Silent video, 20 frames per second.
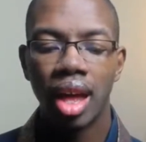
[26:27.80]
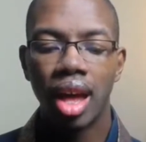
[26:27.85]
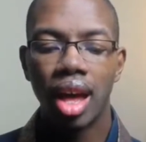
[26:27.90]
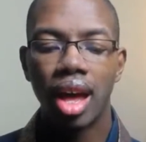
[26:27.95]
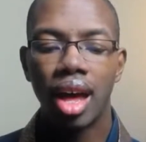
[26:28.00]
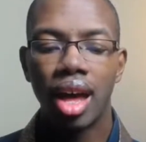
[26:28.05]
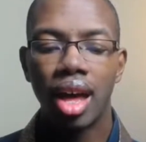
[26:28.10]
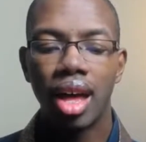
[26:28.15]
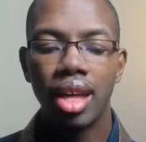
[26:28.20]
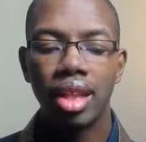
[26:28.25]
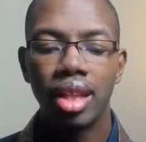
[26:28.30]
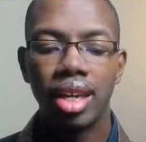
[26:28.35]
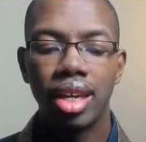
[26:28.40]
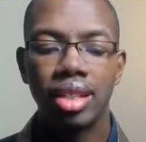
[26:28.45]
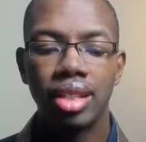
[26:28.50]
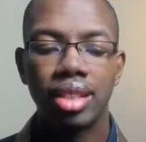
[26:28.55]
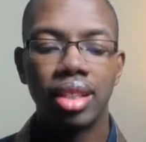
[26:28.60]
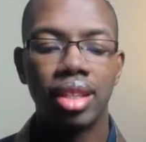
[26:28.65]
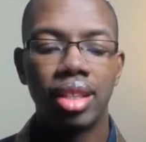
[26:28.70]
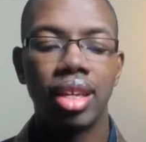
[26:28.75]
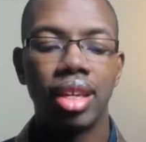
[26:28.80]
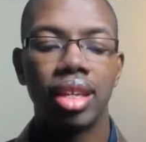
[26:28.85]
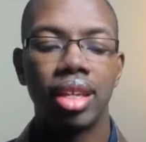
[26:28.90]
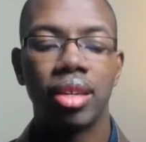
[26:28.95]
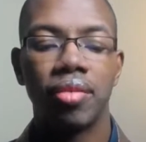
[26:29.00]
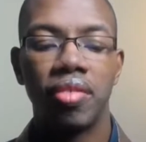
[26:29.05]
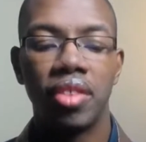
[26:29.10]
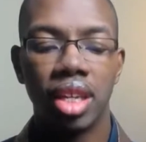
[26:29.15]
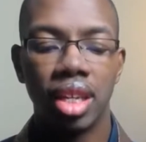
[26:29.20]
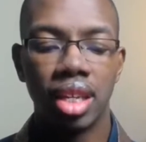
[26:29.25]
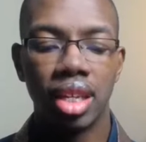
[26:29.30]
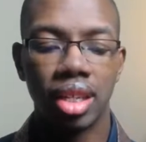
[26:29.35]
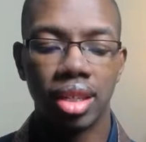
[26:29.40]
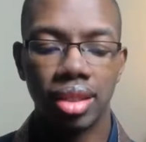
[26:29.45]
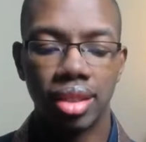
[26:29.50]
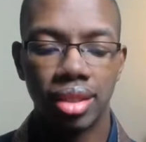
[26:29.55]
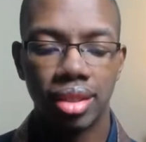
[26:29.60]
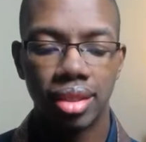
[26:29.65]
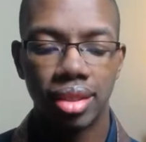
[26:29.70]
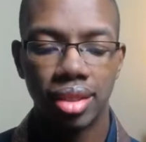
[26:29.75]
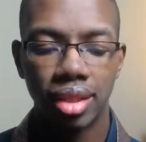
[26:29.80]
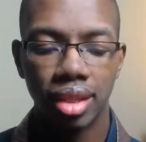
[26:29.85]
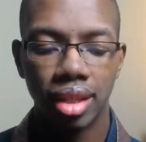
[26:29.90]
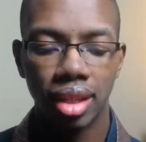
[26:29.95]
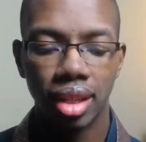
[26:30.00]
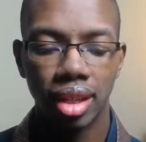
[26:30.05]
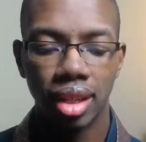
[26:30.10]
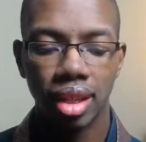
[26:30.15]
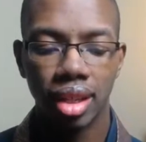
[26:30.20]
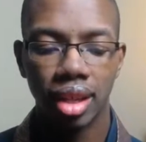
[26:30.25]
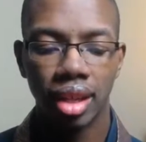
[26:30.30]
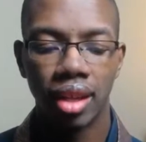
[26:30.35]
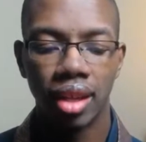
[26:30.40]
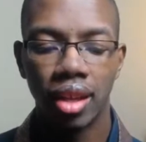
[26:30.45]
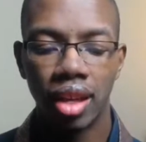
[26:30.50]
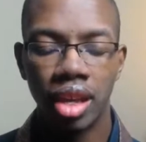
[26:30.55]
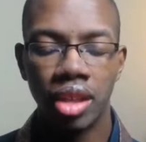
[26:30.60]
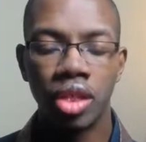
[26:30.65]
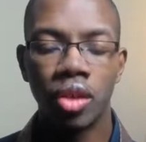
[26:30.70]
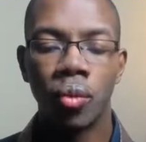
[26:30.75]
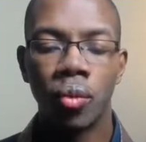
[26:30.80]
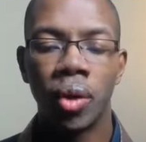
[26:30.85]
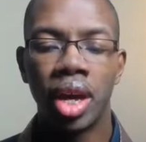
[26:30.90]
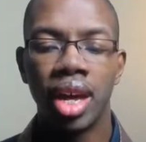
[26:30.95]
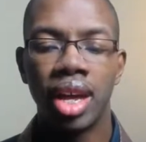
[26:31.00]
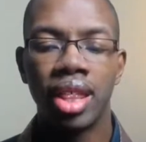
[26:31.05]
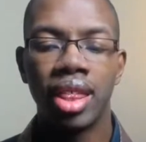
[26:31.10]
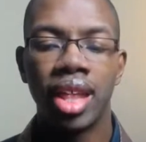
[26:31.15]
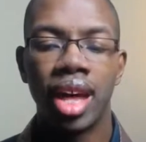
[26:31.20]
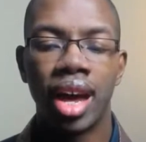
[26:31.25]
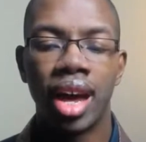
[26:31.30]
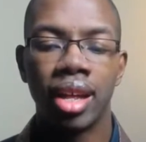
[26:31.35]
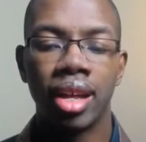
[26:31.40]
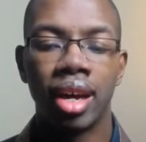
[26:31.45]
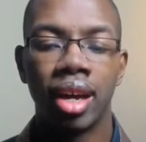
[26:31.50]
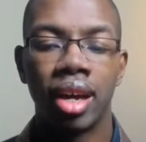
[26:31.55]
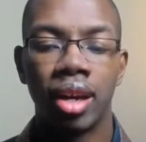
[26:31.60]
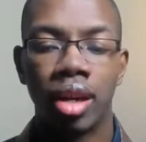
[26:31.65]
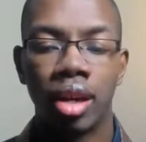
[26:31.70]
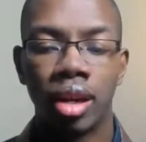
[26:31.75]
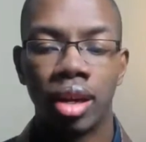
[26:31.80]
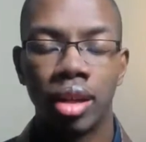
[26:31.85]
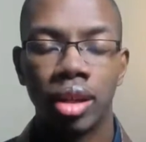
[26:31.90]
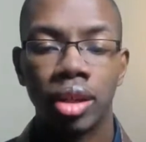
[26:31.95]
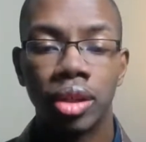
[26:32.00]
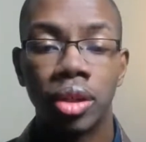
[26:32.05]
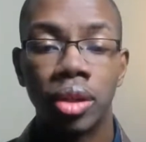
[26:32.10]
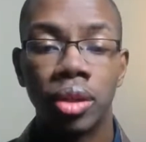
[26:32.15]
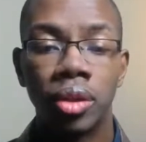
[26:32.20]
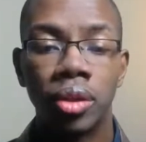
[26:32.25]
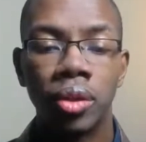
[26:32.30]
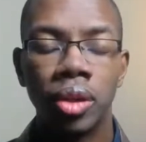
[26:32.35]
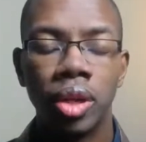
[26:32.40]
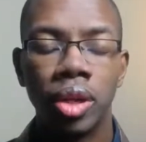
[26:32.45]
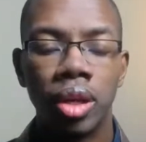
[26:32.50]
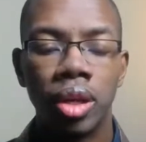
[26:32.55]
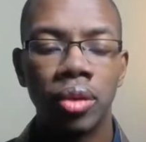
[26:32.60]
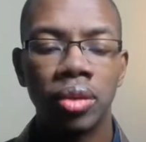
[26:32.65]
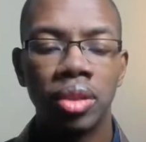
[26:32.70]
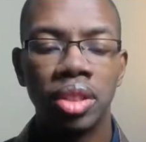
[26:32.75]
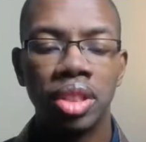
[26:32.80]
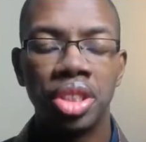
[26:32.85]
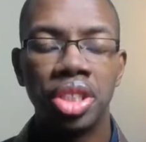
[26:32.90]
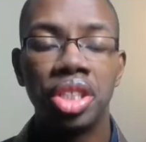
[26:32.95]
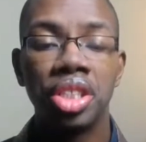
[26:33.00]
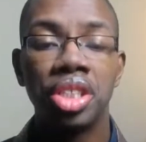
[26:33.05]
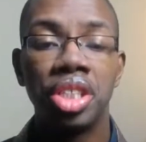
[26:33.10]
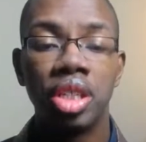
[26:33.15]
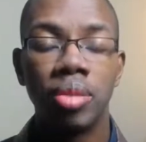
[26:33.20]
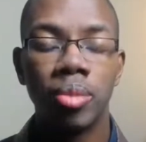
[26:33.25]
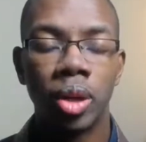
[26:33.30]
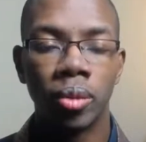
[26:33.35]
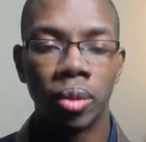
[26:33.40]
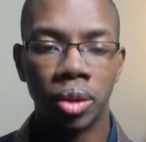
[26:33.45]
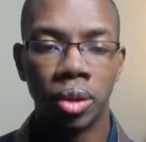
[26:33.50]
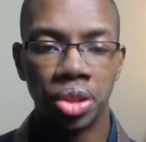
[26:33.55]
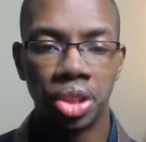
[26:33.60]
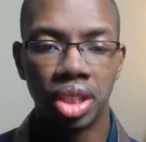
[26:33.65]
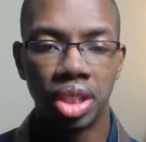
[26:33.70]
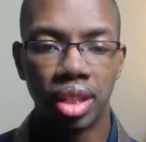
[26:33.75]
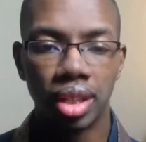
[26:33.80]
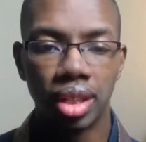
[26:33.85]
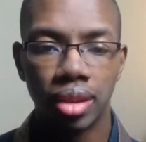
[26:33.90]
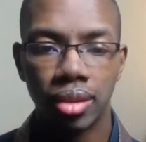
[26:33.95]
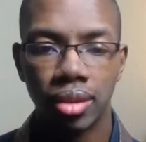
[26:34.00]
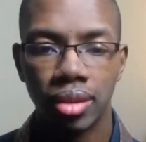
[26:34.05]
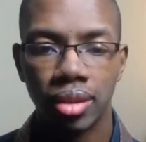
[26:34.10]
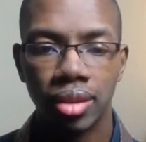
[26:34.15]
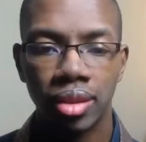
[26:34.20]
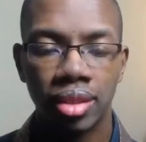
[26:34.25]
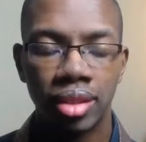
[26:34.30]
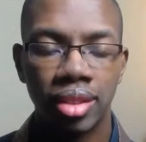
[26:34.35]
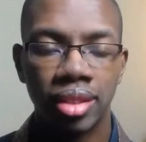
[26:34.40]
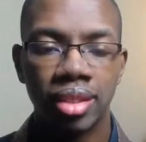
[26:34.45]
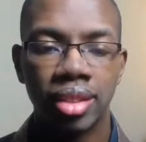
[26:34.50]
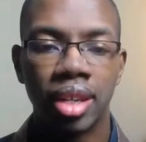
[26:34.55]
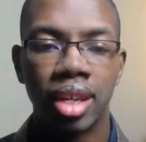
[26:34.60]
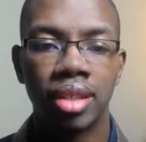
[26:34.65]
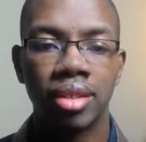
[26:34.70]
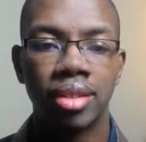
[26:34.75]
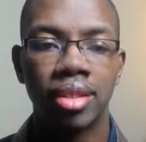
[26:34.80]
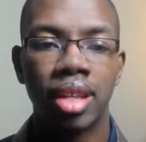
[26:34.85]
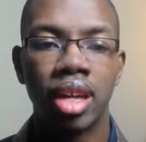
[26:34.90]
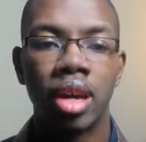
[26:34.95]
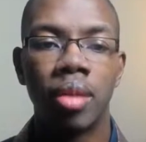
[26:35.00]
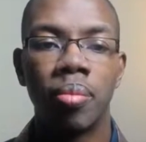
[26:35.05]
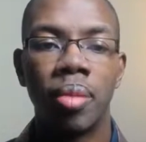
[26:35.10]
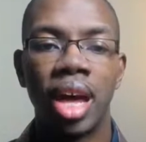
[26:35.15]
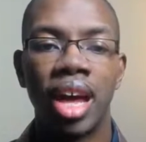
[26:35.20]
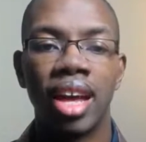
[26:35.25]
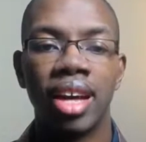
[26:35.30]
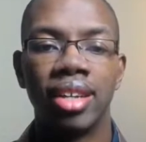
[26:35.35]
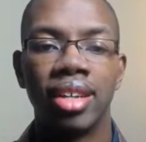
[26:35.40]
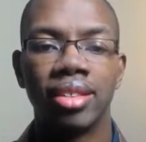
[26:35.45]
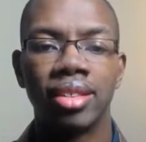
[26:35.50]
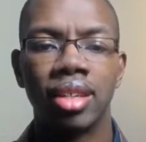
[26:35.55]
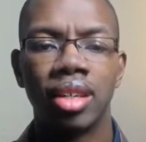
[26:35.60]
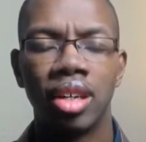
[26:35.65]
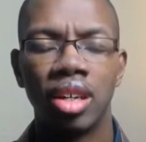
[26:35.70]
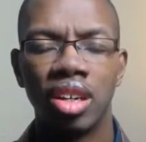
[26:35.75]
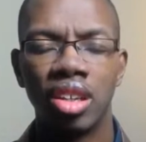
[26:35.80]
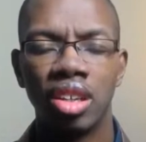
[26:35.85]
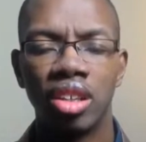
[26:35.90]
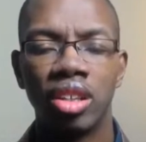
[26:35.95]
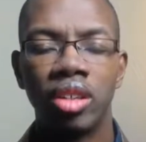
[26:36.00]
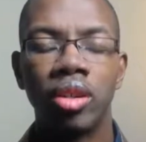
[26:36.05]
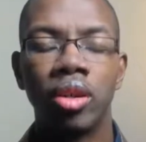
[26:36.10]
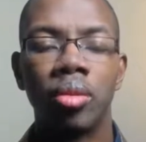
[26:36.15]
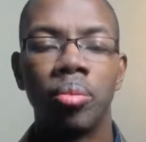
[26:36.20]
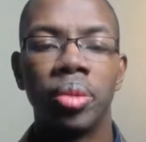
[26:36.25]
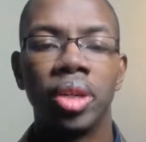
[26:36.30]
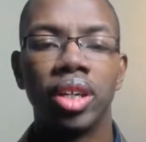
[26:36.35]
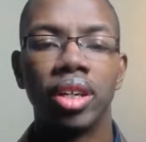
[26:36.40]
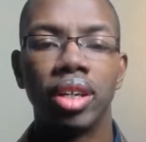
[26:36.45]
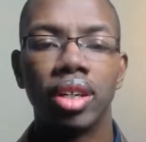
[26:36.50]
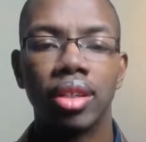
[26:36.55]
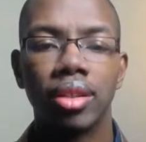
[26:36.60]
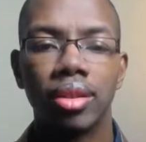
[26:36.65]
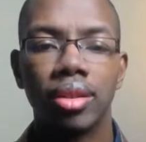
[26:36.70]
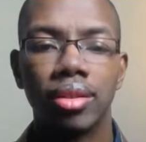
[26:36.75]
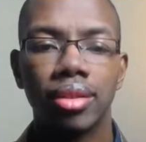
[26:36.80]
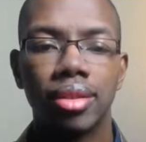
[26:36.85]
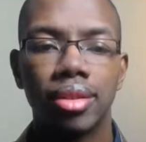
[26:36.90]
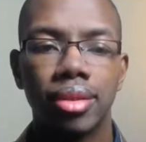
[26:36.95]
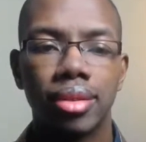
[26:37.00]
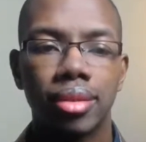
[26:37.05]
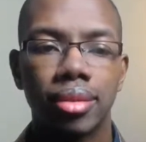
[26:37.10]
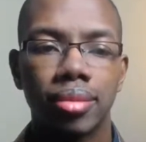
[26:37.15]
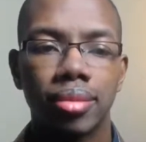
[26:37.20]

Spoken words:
I like to think of these in the way that Gudo Nishijima Roshi discussed them, as little miracles.